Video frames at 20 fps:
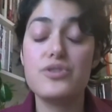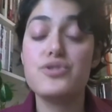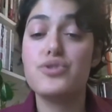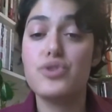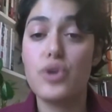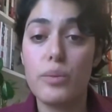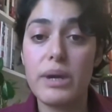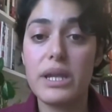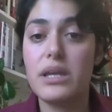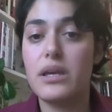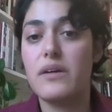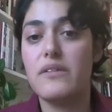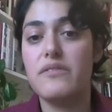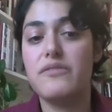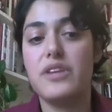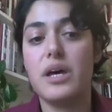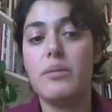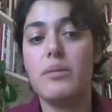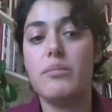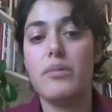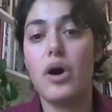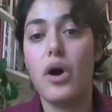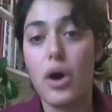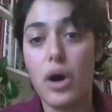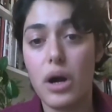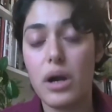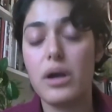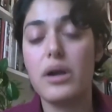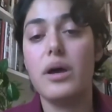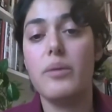so many of them
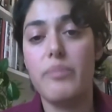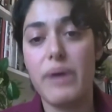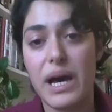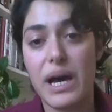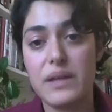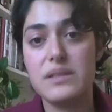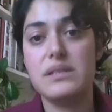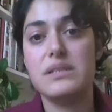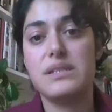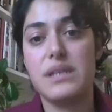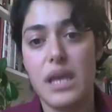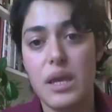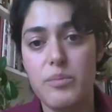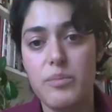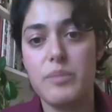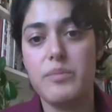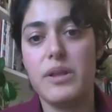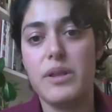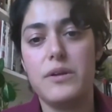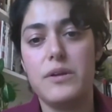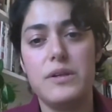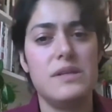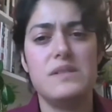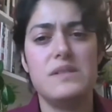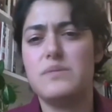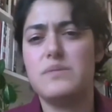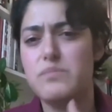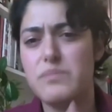are about these capabilities,